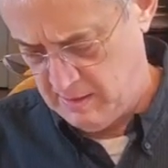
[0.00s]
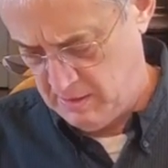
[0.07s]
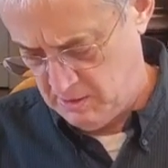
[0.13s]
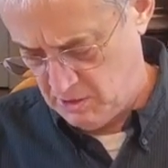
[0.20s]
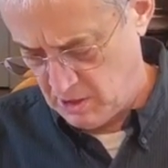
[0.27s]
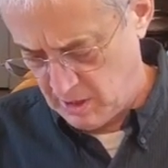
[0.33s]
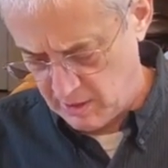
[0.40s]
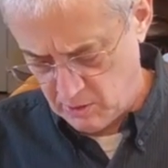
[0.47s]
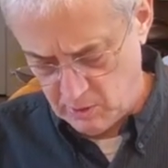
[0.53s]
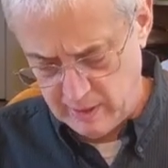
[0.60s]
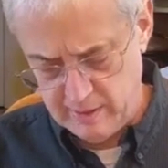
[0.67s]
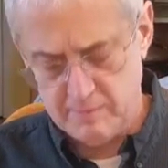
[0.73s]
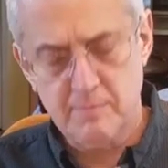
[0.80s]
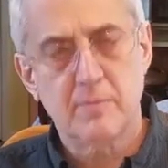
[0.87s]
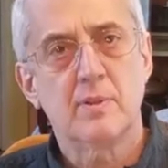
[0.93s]
John
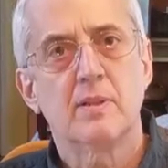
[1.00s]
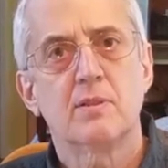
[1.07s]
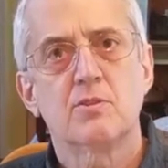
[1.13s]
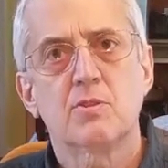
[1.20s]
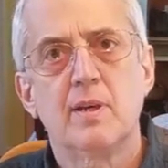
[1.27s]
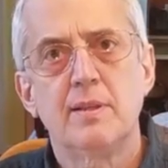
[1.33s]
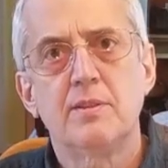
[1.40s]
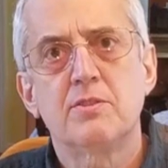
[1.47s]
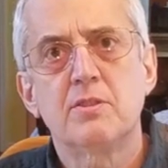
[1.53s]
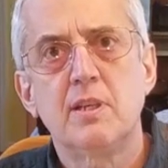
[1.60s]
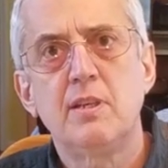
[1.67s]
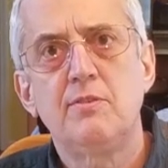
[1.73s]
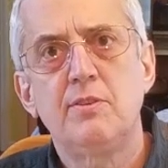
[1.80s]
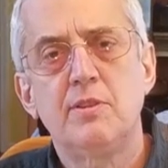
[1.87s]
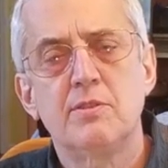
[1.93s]
Hoyt, trying to
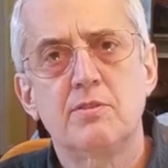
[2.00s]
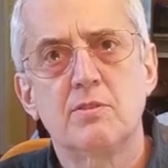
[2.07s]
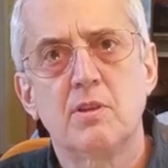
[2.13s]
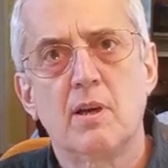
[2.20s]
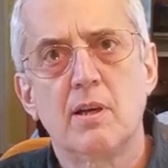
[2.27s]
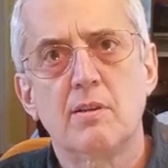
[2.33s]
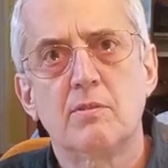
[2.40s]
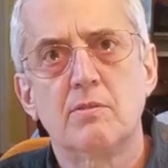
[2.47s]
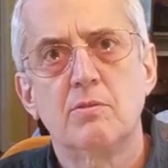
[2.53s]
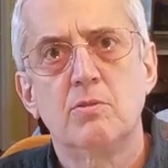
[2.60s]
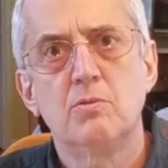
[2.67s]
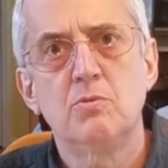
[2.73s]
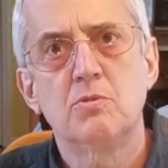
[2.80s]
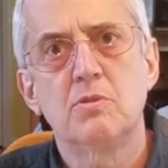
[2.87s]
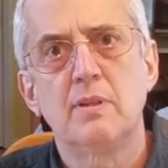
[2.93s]
save his daughter,
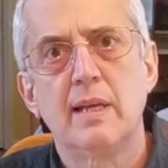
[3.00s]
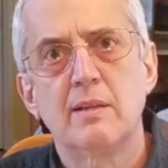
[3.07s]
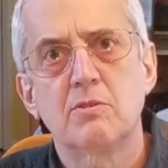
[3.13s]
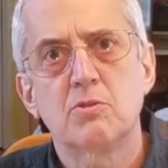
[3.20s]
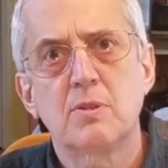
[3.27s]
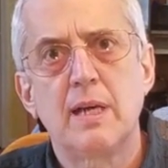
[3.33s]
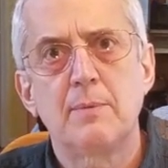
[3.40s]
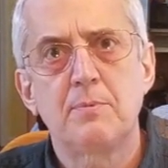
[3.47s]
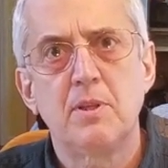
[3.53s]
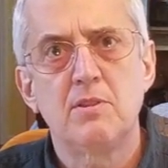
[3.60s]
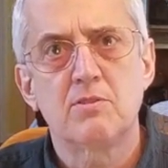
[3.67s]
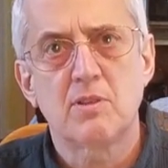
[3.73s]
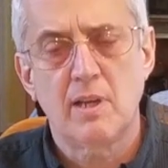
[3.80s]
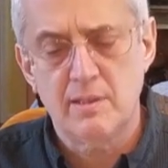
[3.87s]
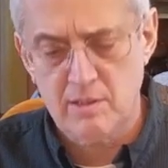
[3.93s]
who's now trapped
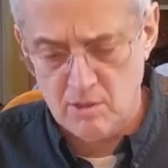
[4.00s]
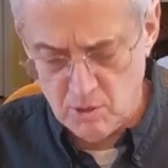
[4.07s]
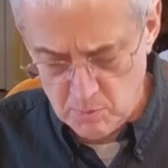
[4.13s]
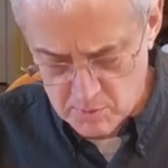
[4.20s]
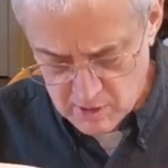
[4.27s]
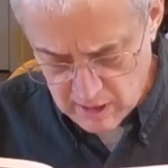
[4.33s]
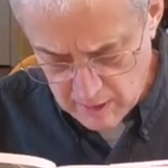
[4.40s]
inside the Doomsday